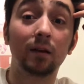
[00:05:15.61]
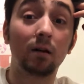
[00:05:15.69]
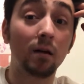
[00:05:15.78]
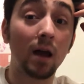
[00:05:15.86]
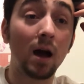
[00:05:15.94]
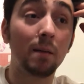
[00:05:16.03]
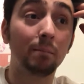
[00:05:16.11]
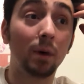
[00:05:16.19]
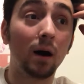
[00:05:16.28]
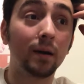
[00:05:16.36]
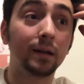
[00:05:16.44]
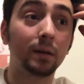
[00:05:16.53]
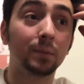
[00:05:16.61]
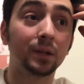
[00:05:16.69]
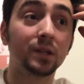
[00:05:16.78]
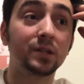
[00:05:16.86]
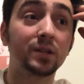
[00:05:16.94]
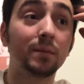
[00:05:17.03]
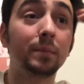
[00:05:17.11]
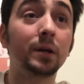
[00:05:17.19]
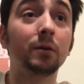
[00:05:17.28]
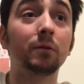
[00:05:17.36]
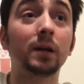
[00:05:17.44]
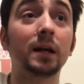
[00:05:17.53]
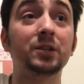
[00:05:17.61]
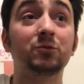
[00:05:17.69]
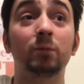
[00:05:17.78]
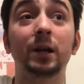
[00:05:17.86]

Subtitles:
They're not bonded, but the symbiote has